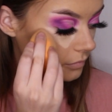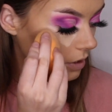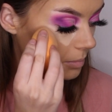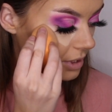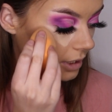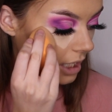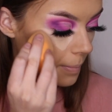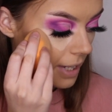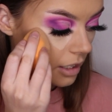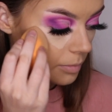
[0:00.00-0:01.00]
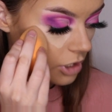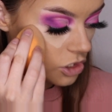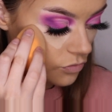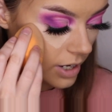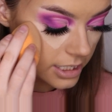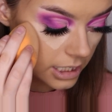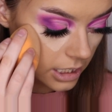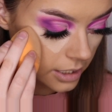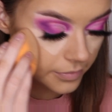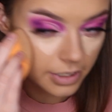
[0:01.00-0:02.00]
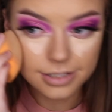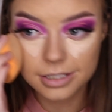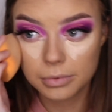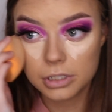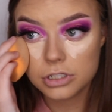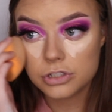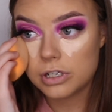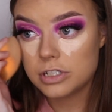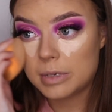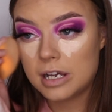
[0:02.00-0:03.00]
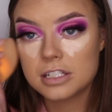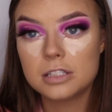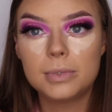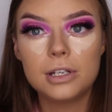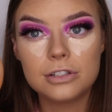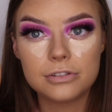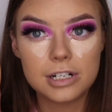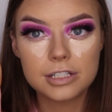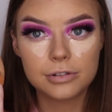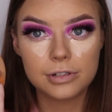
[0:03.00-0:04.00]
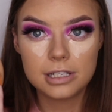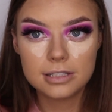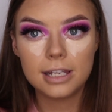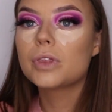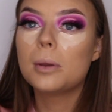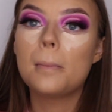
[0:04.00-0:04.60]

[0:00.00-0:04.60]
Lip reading: I'm just gonna get a powder brush ready because I'm gonna do straight into my eyes because my under eyes crease like